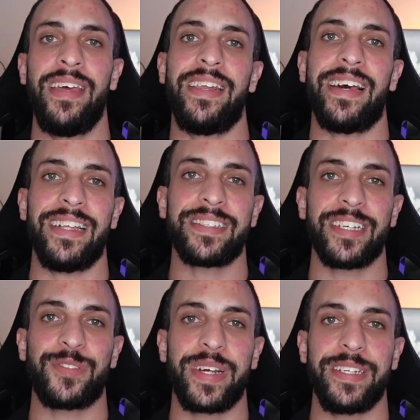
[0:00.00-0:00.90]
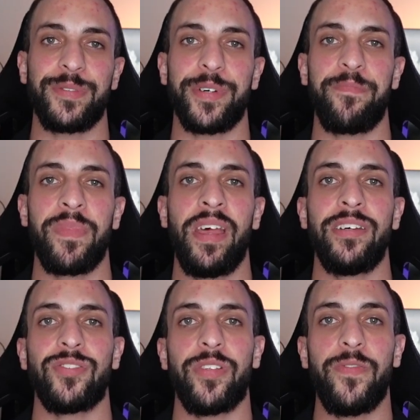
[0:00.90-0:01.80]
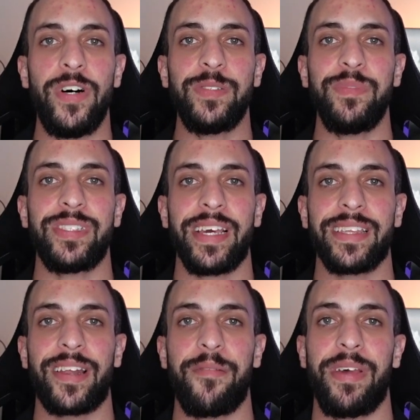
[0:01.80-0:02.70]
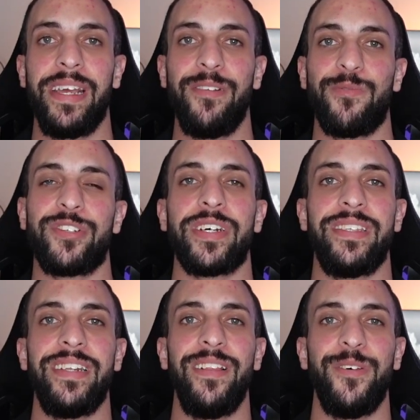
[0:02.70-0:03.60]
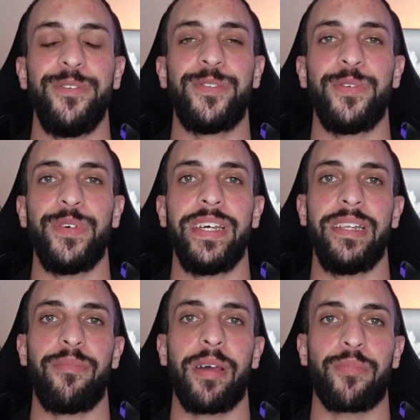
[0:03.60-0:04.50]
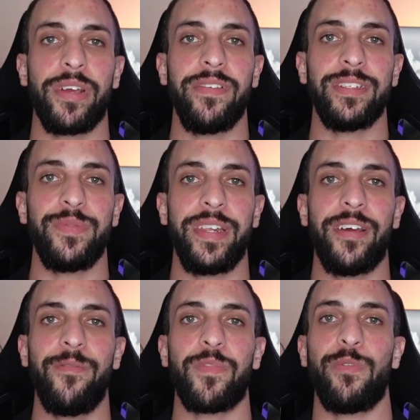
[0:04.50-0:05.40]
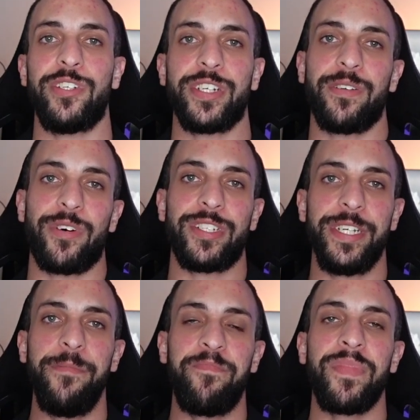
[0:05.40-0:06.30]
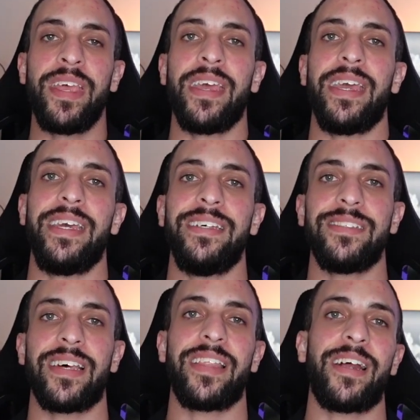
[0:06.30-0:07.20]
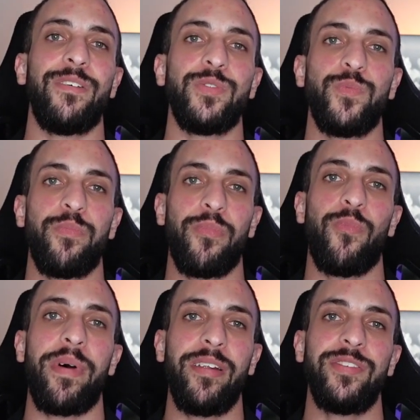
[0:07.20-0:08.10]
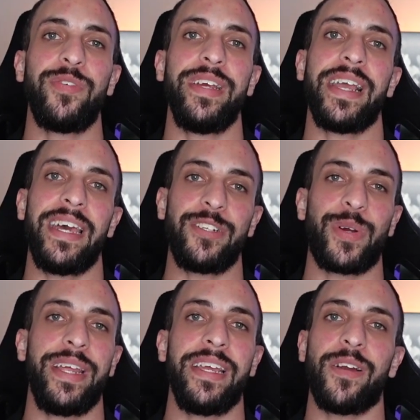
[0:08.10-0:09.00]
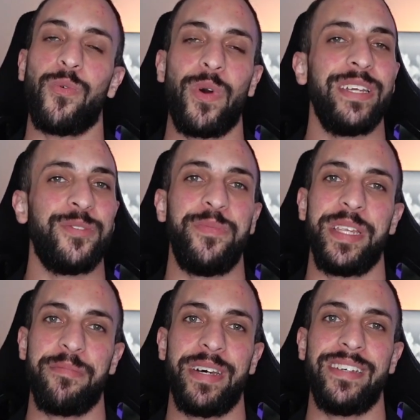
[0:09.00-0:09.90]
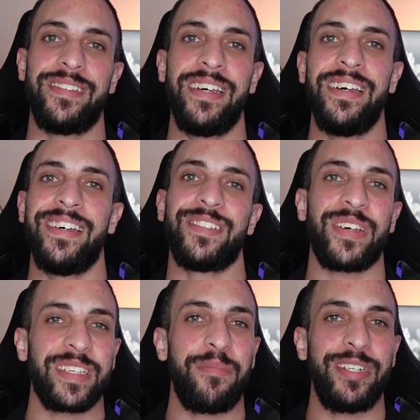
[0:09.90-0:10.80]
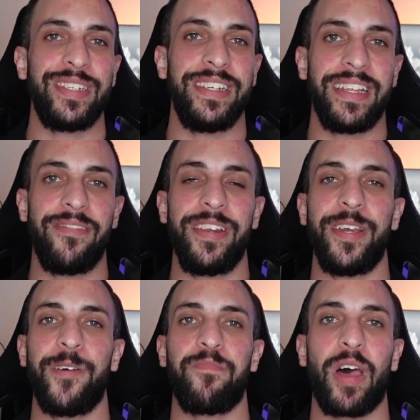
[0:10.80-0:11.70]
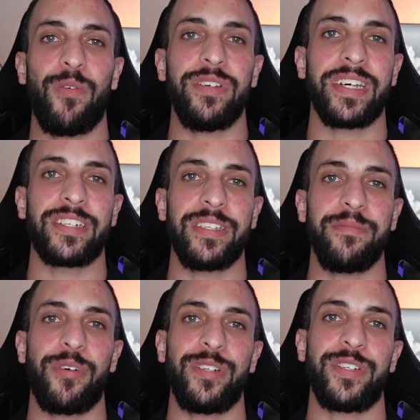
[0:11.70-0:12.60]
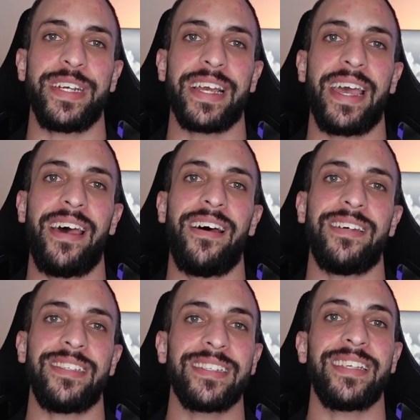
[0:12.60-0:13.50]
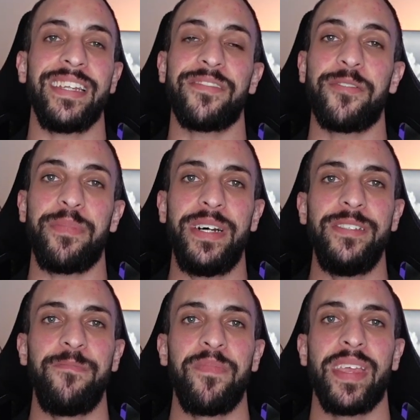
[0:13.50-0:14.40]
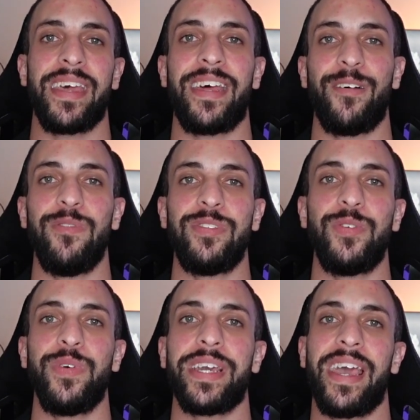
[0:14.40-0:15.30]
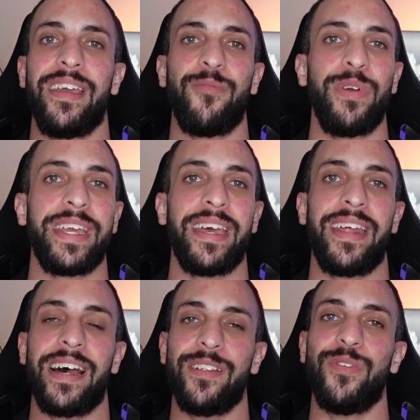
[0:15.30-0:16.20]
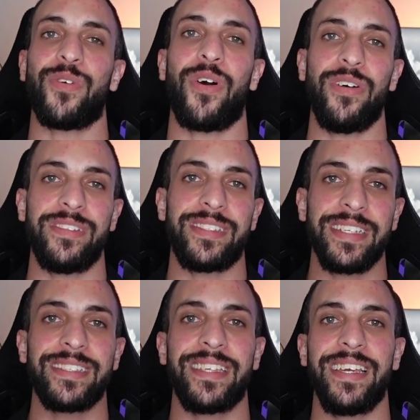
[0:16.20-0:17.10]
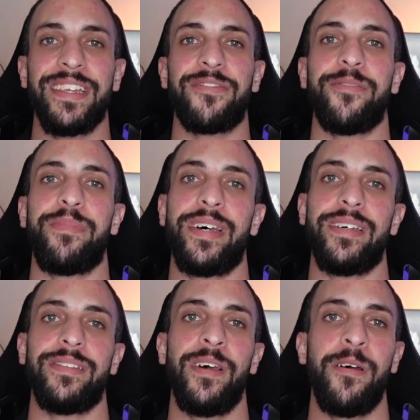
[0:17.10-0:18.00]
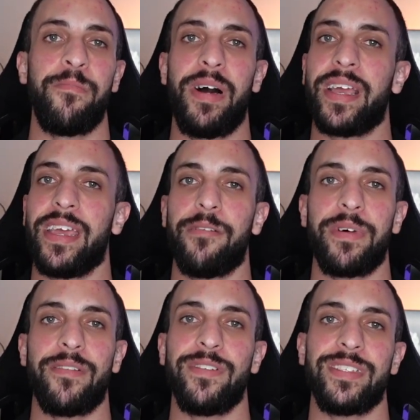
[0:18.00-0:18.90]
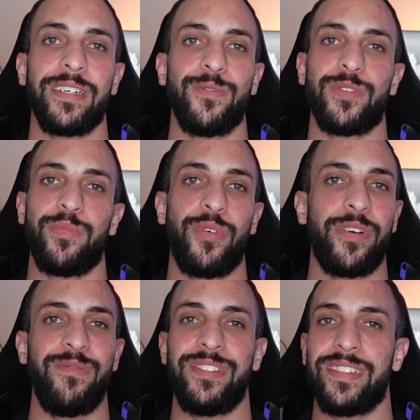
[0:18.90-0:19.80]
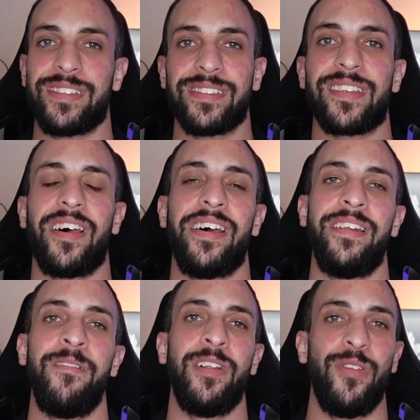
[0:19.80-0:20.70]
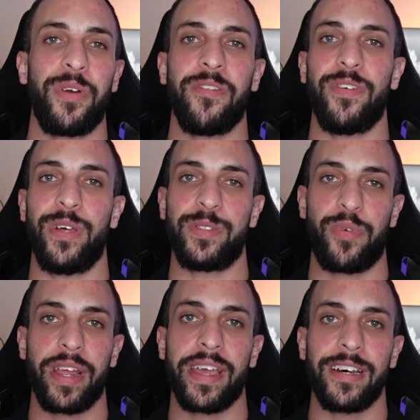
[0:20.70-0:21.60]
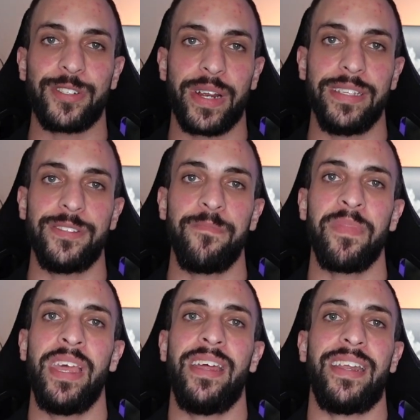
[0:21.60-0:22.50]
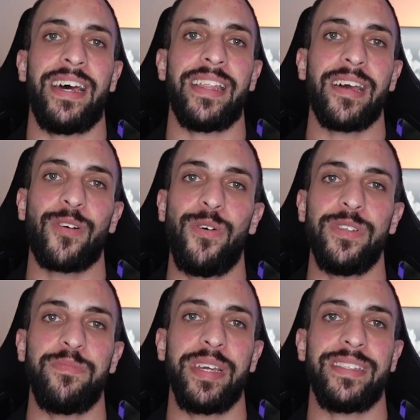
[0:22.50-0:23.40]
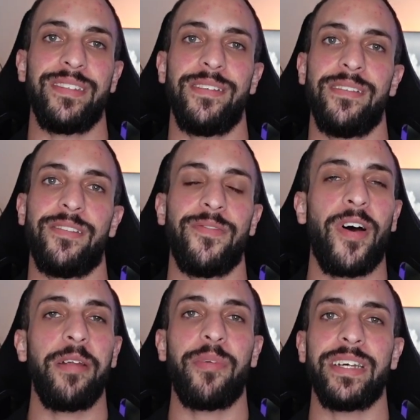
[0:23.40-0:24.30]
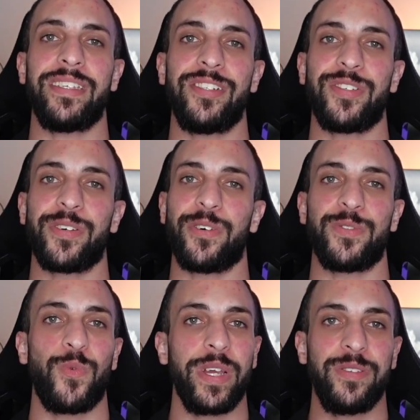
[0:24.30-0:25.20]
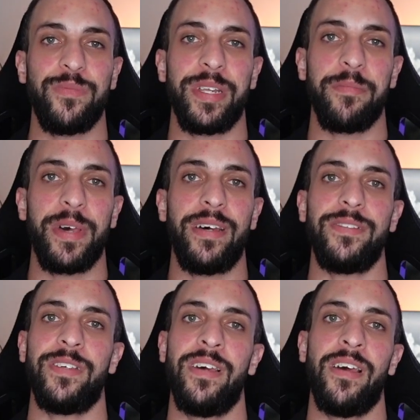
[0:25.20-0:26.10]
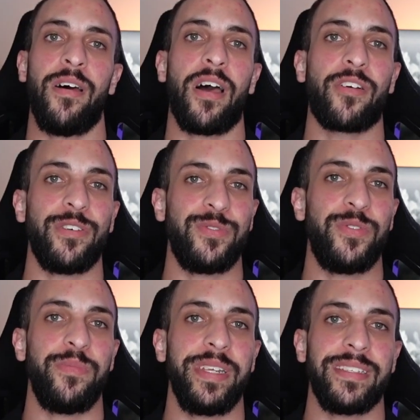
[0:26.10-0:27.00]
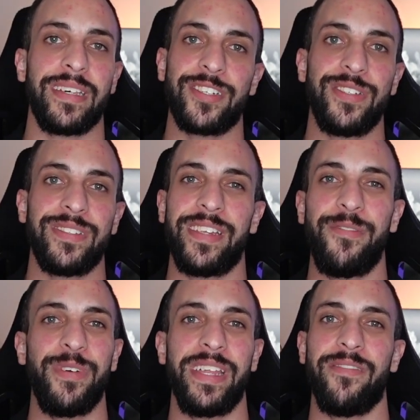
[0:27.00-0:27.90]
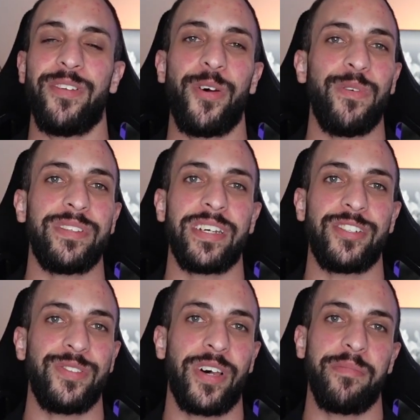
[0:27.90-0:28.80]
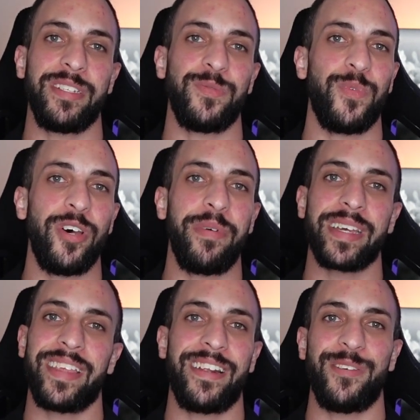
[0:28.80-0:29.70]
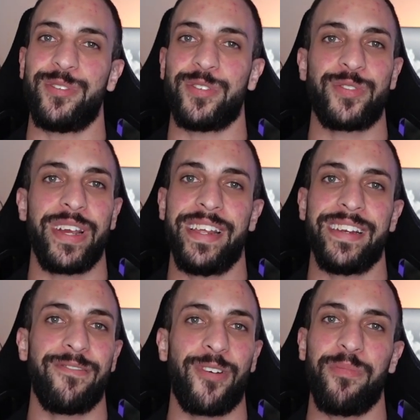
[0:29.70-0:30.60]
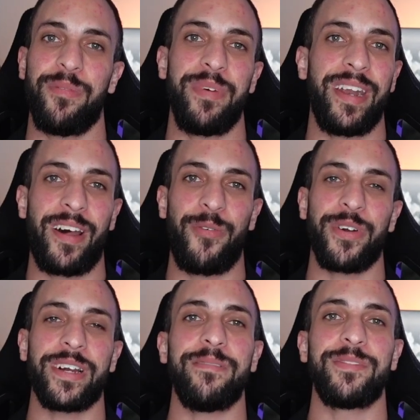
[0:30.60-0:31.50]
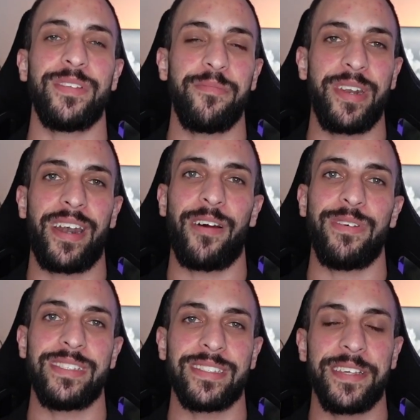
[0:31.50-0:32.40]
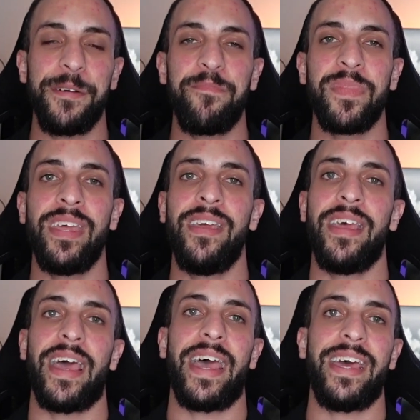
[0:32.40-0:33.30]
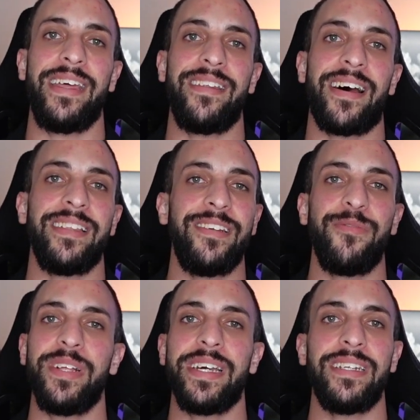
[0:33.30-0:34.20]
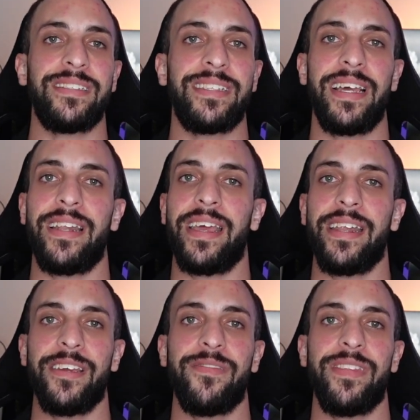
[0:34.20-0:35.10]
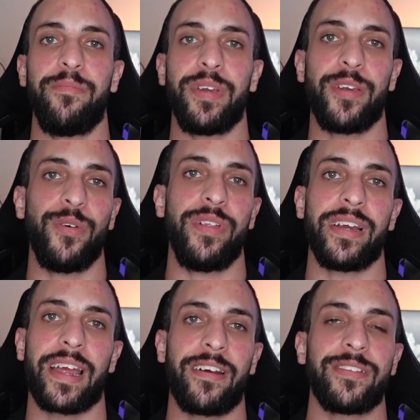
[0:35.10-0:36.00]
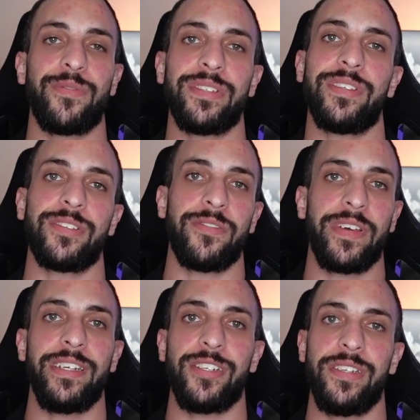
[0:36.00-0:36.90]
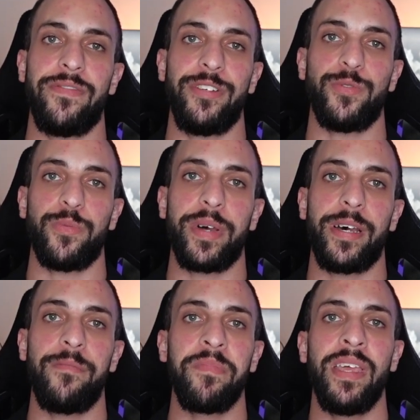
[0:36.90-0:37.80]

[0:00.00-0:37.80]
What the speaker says: Now let's get straight into it. So the first mistake that I made, which I did allude to in my previous video, which you can watch here, is that I was monitoring and trading way too many pairs. So as I mentioned in that video, I was actually monitoring 16 different pairs, and I was doing a weekend outlook on 16 different pairs, marking up every single support and resistance line, looking for those breakout trades. Now that caused me to divide my attention across way too many pairs, across too many sessions. I didn't really even know what session timings were back then. I was just trading from the minute I woke up to the minute I went to sleep. And I didn't really understand any of the peculiar characteristics of each individual pair.